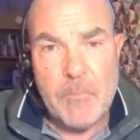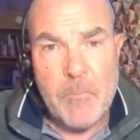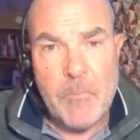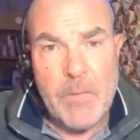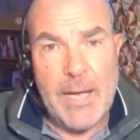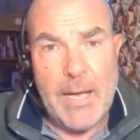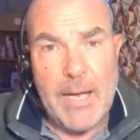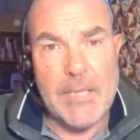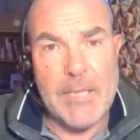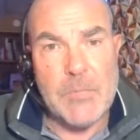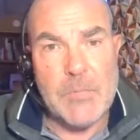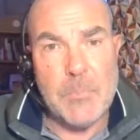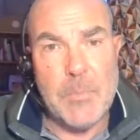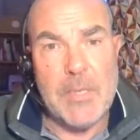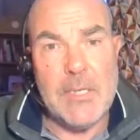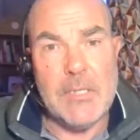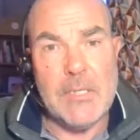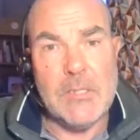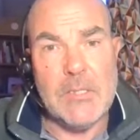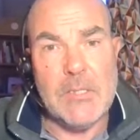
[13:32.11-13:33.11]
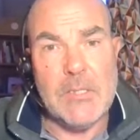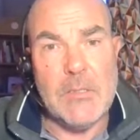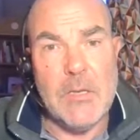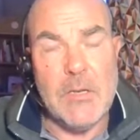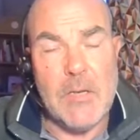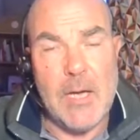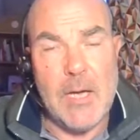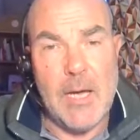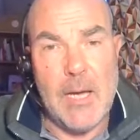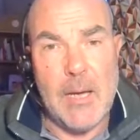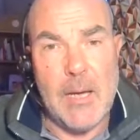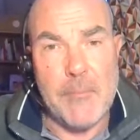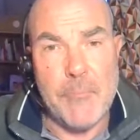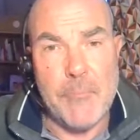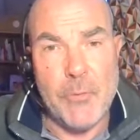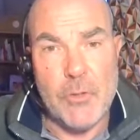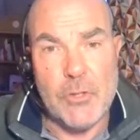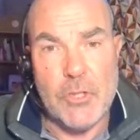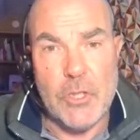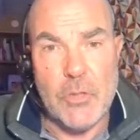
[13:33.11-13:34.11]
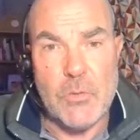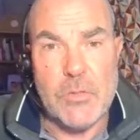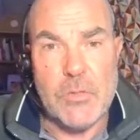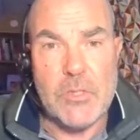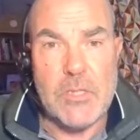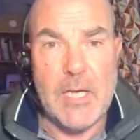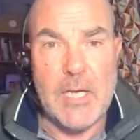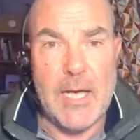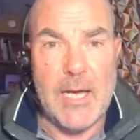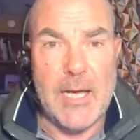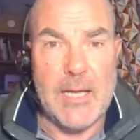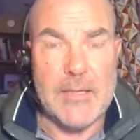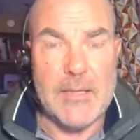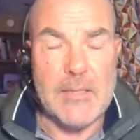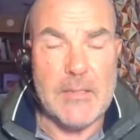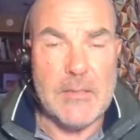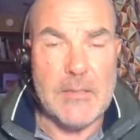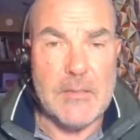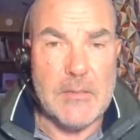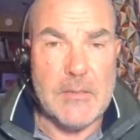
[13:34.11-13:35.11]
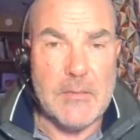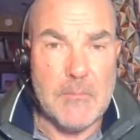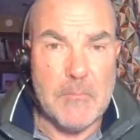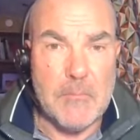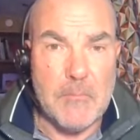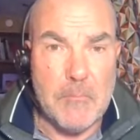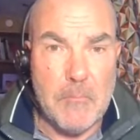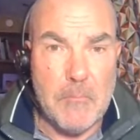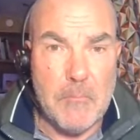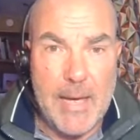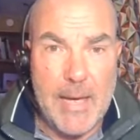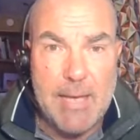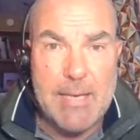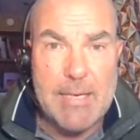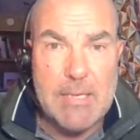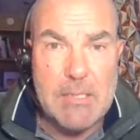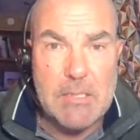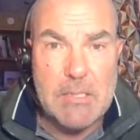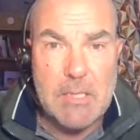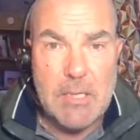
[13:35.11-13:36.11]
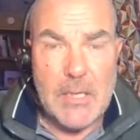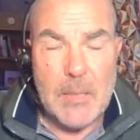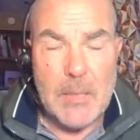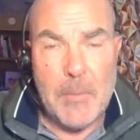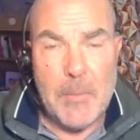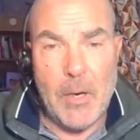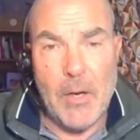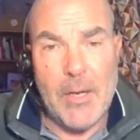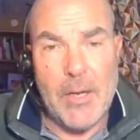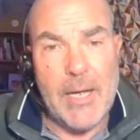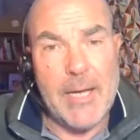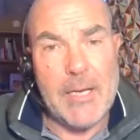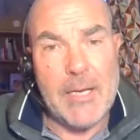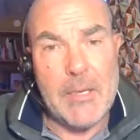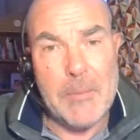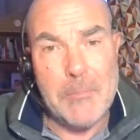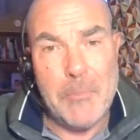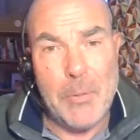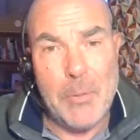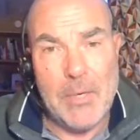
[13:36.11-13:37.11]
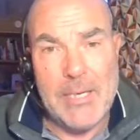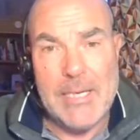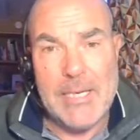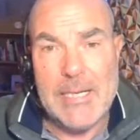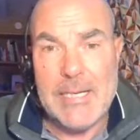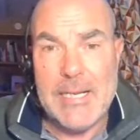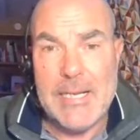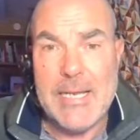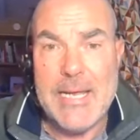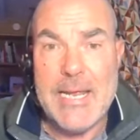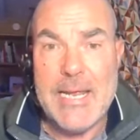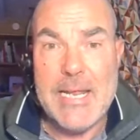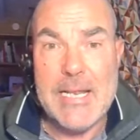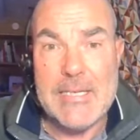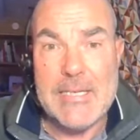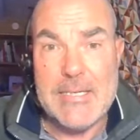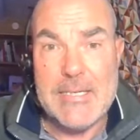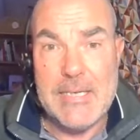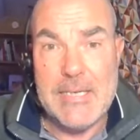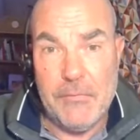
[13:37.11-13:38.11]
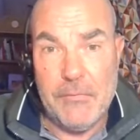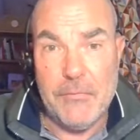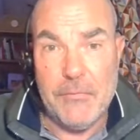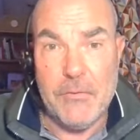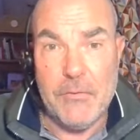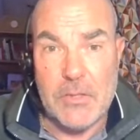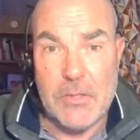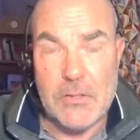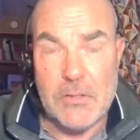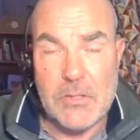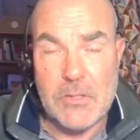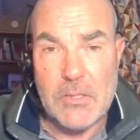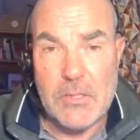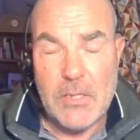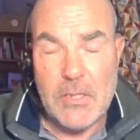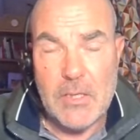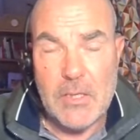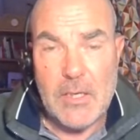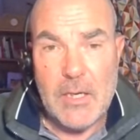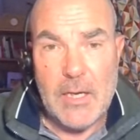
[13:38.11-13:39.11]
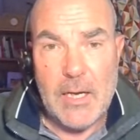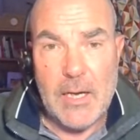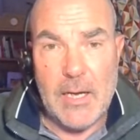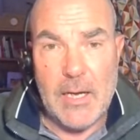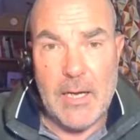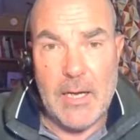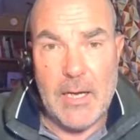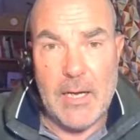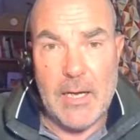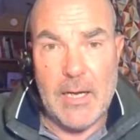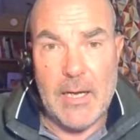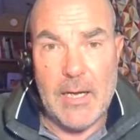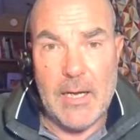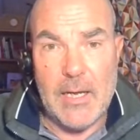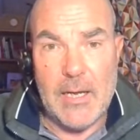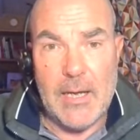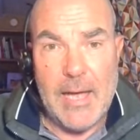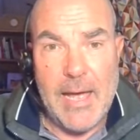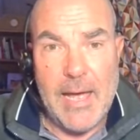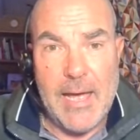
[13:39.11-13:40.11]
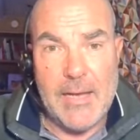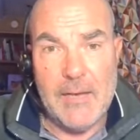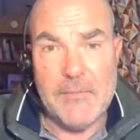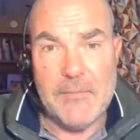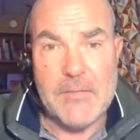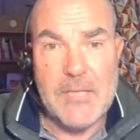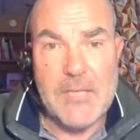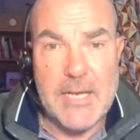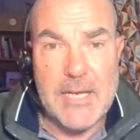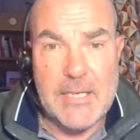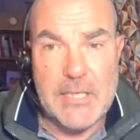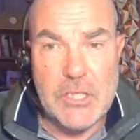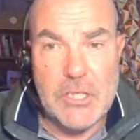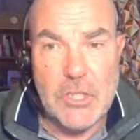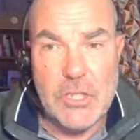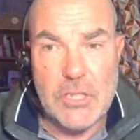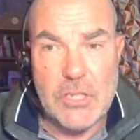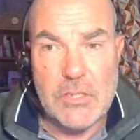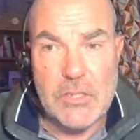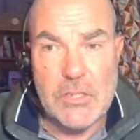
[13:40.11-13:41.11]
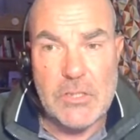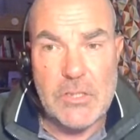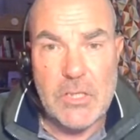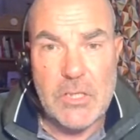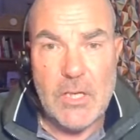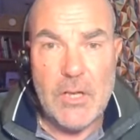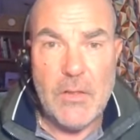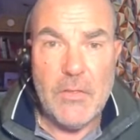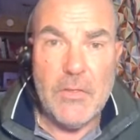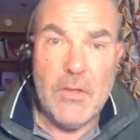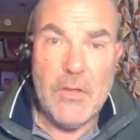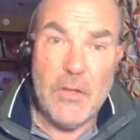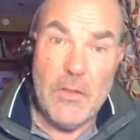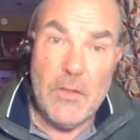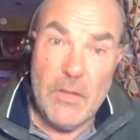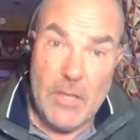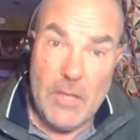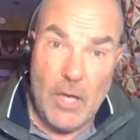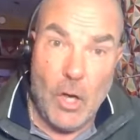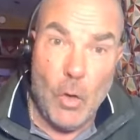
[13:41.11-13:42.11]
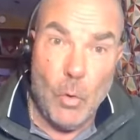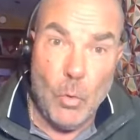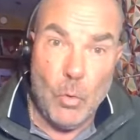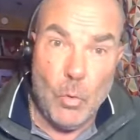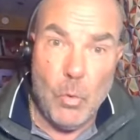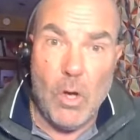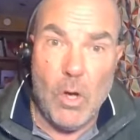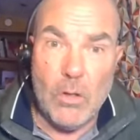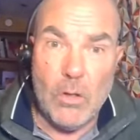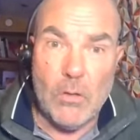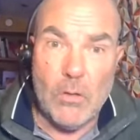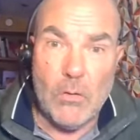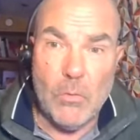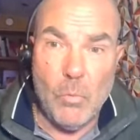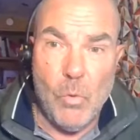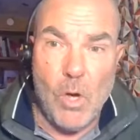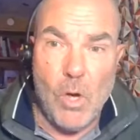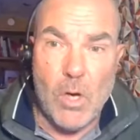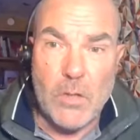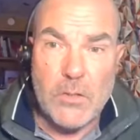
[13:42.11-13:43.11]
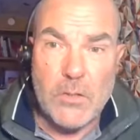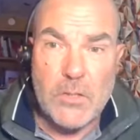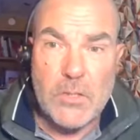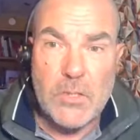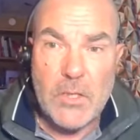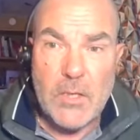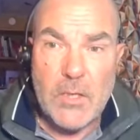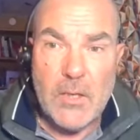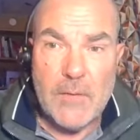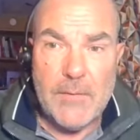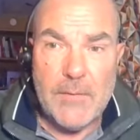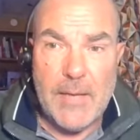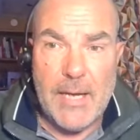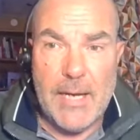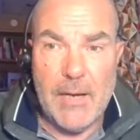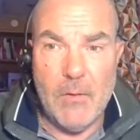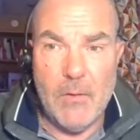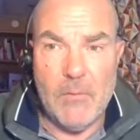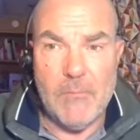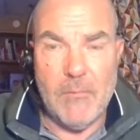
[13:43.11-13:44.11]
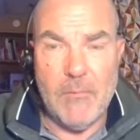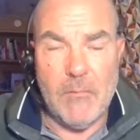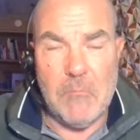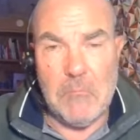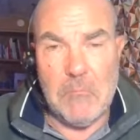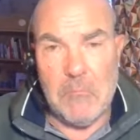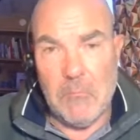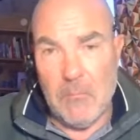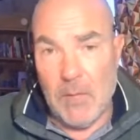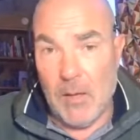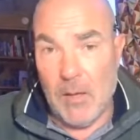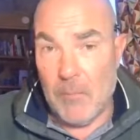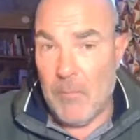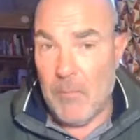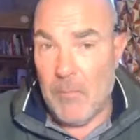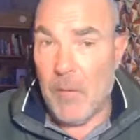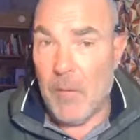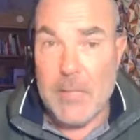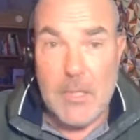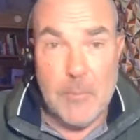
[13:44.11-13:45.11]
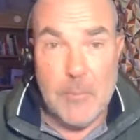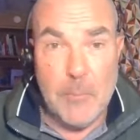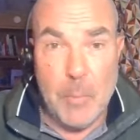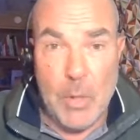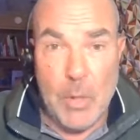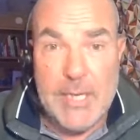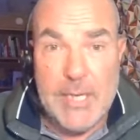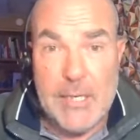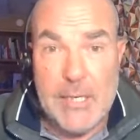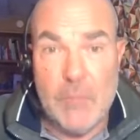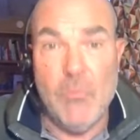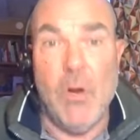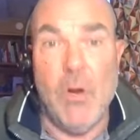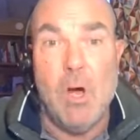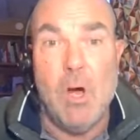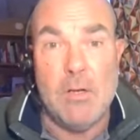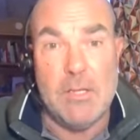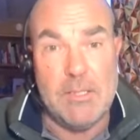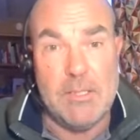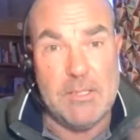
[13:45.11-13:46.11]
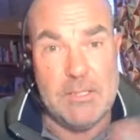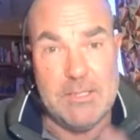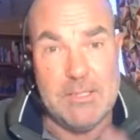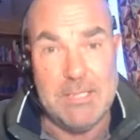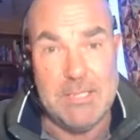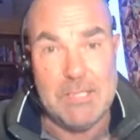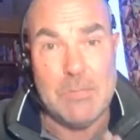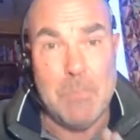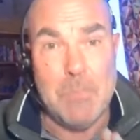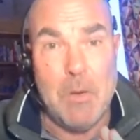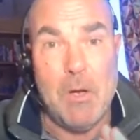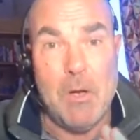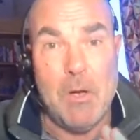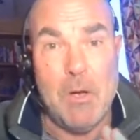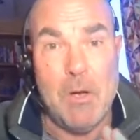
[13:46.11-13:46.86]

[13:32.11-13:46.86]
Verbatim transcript: has been uh, produced and made by a completely different uh, head of technicians than the old one was. Now, I might be completely wrong. This is just my.